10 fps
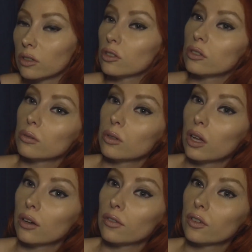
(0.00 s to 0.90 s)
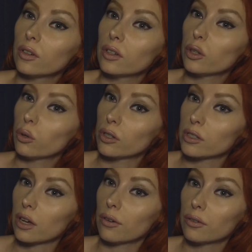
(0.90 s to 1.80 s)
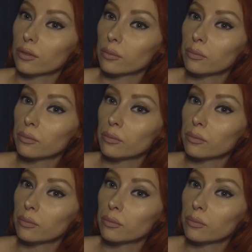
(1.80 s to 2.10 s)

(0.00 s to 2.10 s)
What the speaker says: to love yourself.